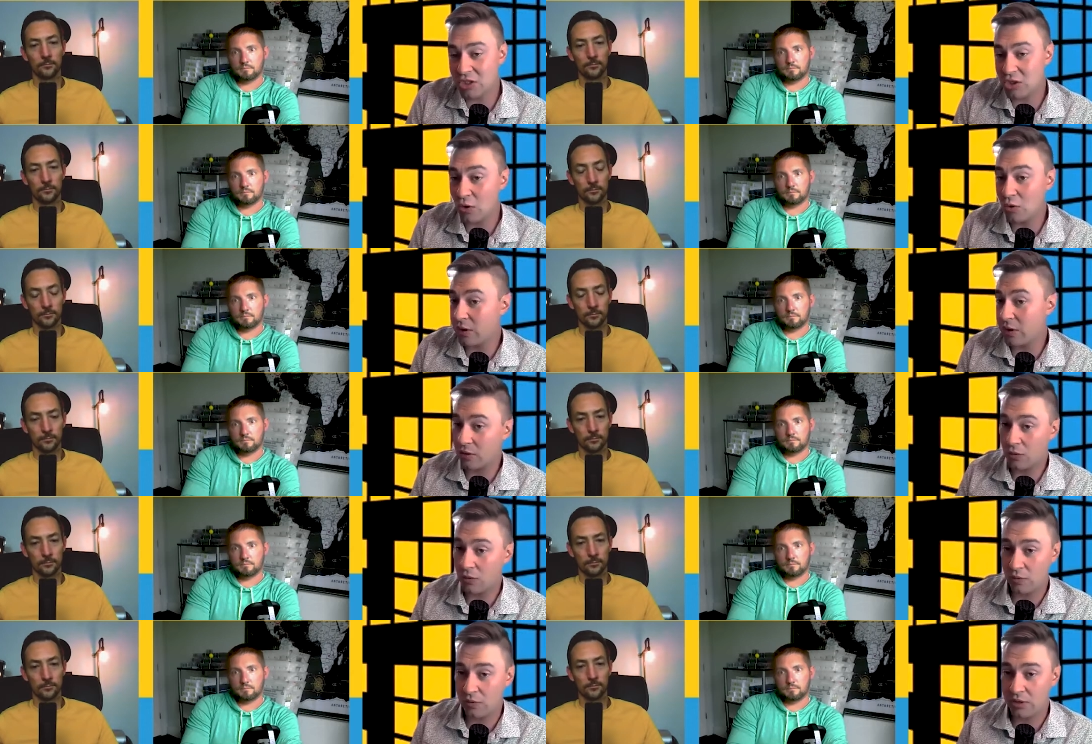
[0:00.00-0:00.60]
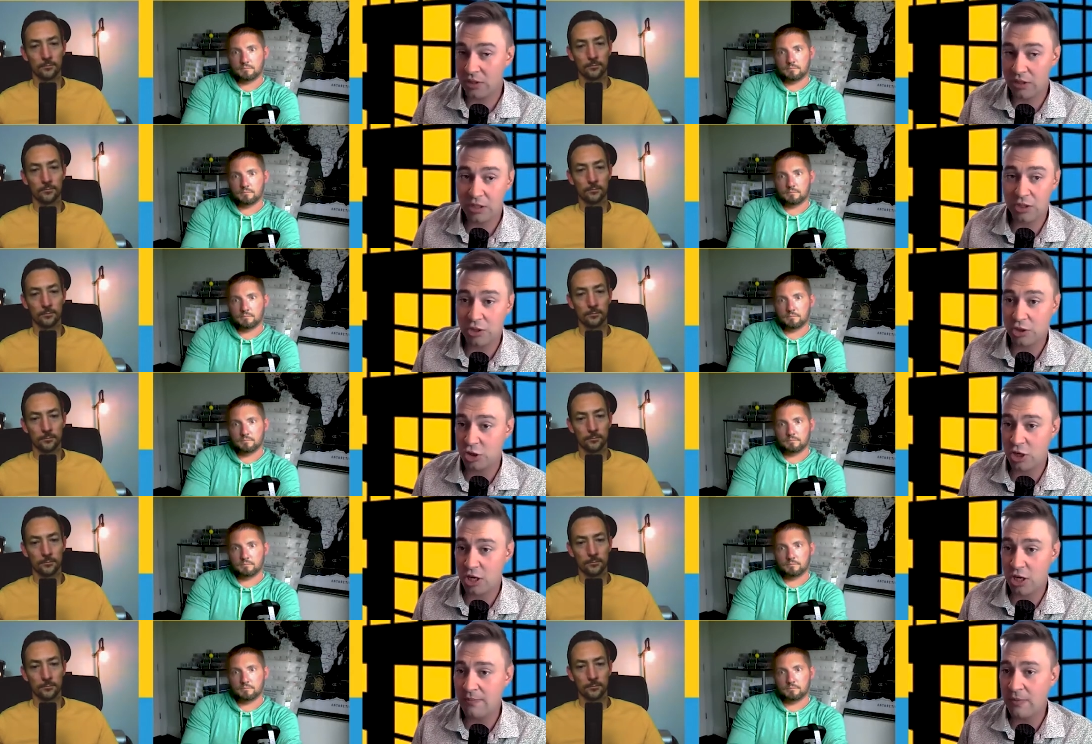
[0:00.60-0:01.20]
Speaker 1: go get a really good
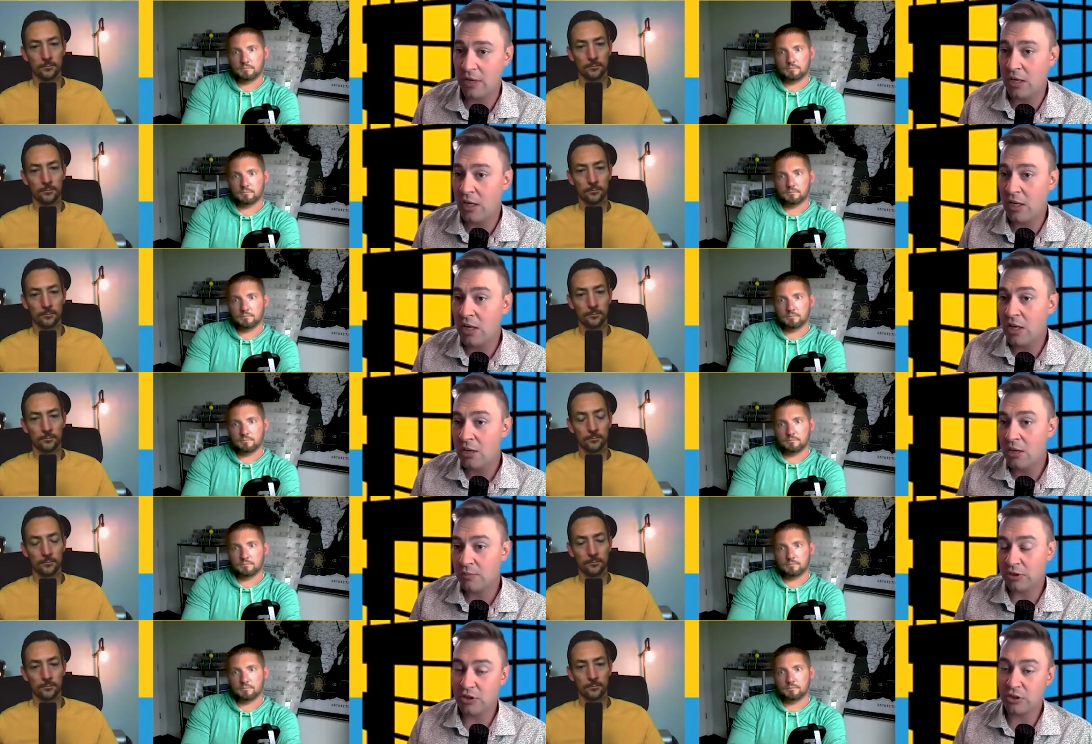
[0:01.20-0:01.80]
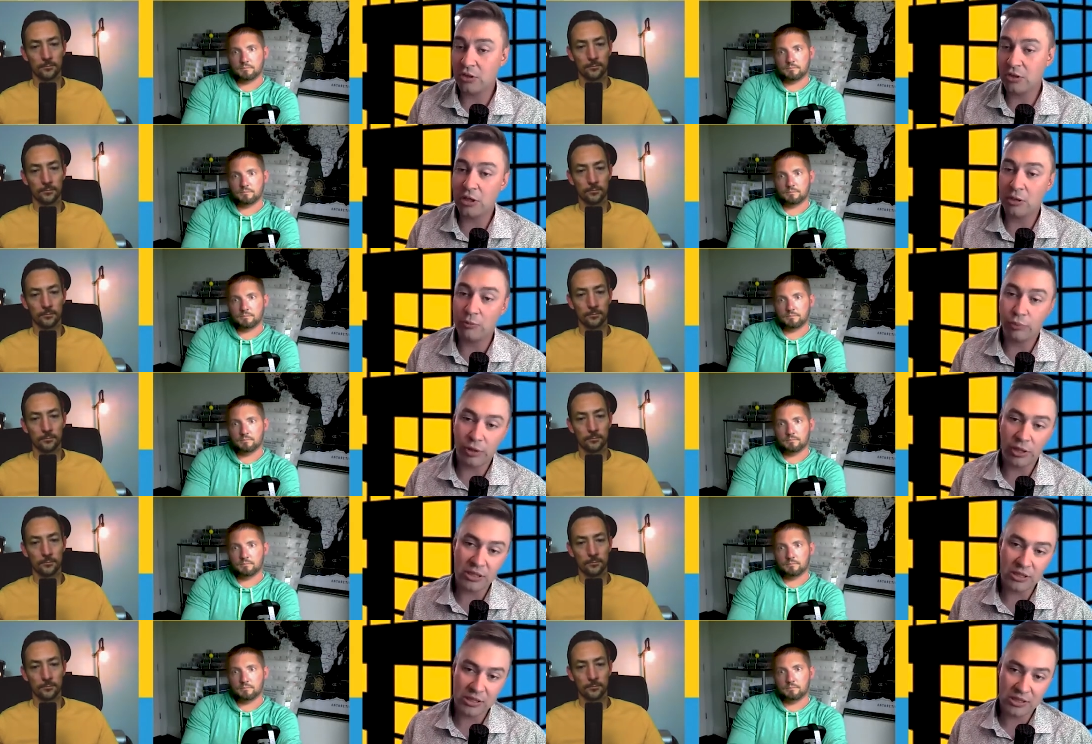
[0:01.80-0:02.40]
job, but they're going to
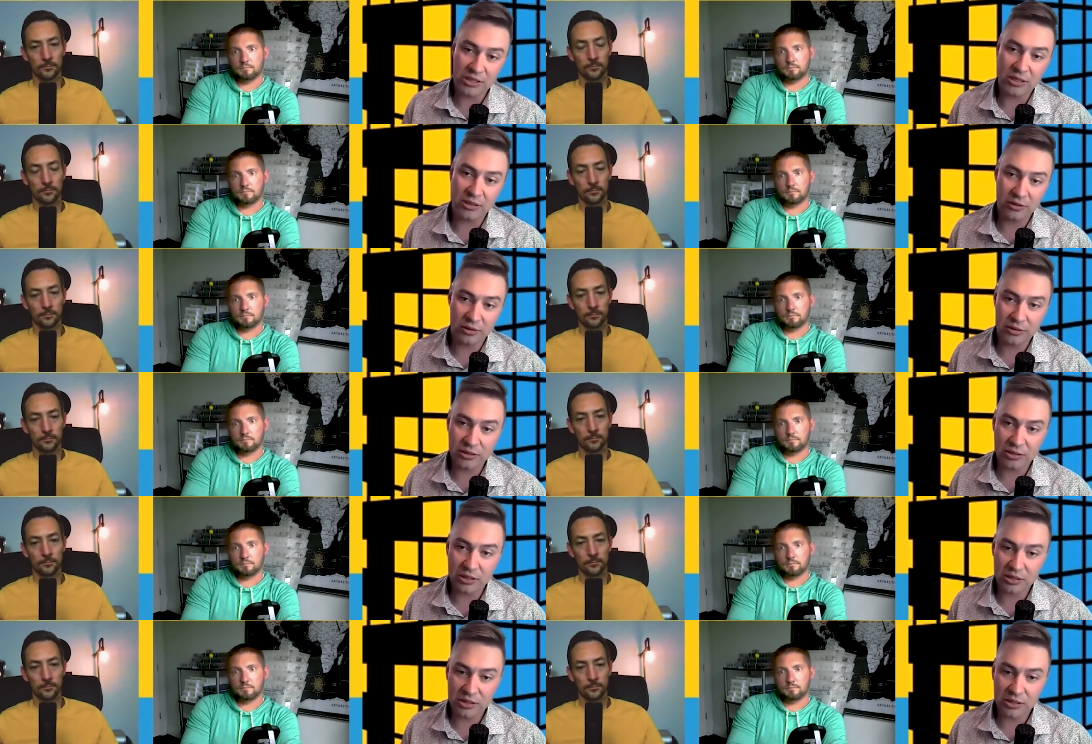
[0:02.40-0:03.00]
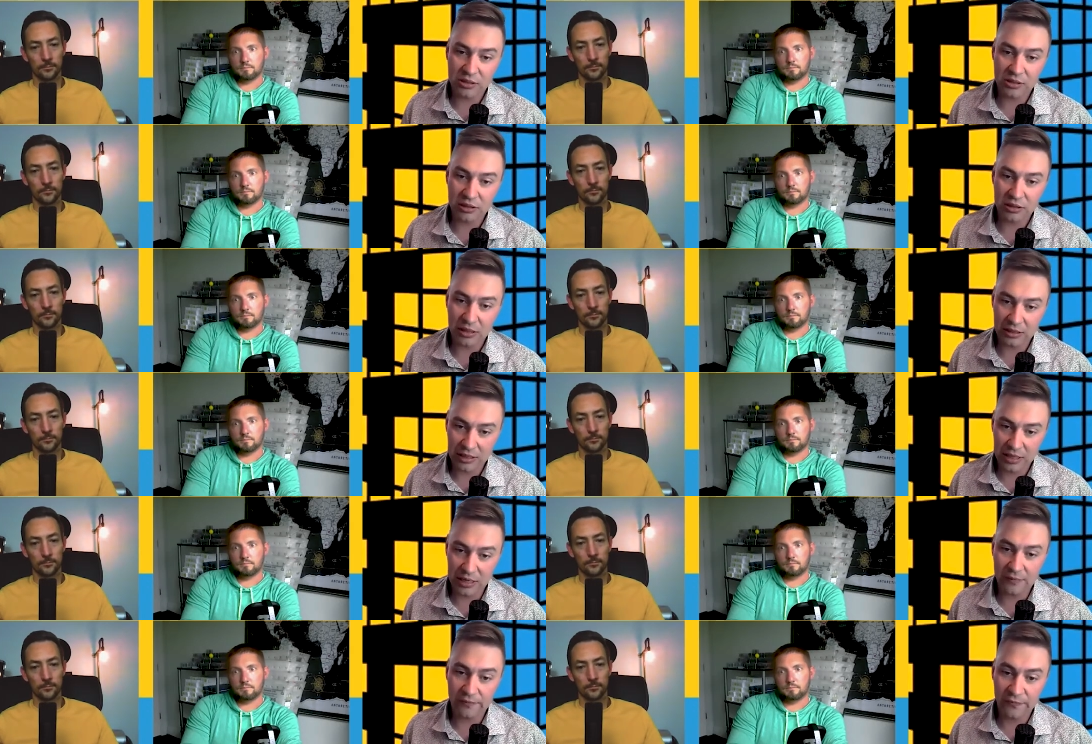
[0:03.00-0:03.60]
bring skills
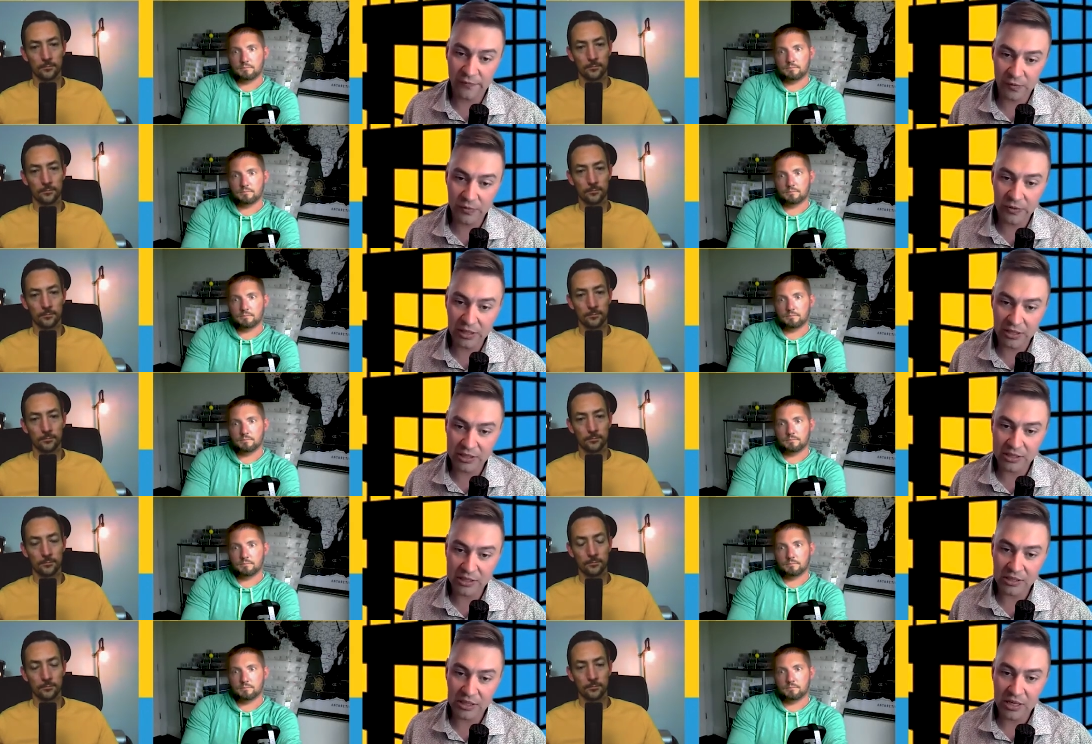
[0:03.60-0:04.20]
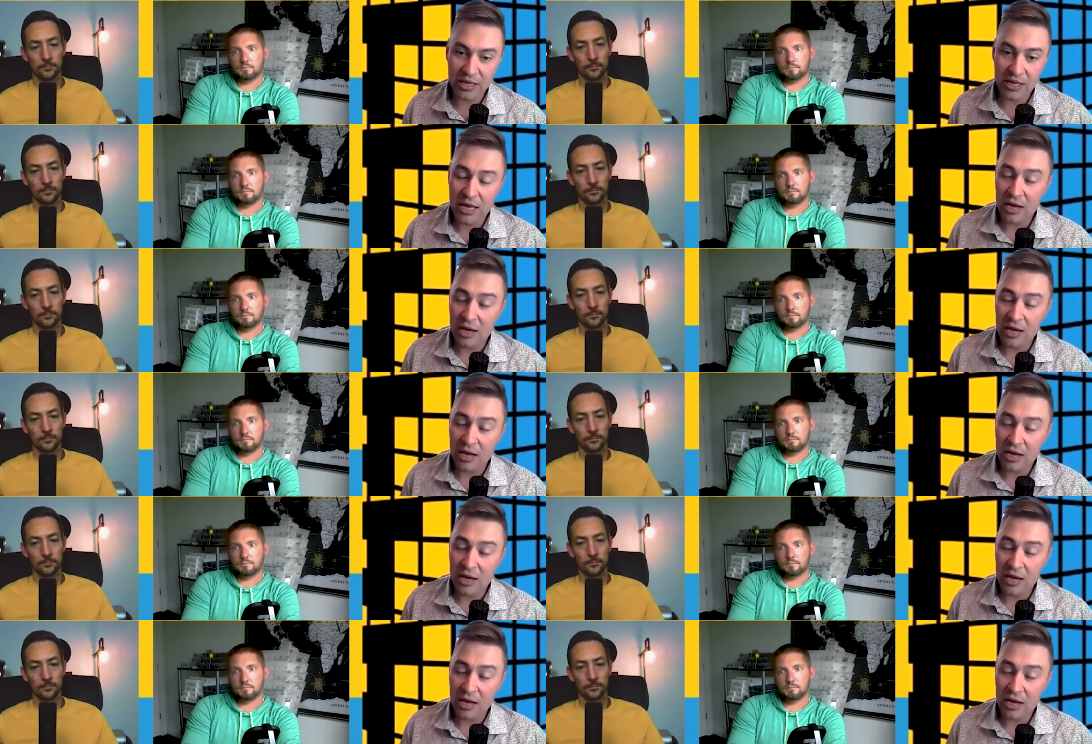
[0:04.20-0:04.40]
that come from this,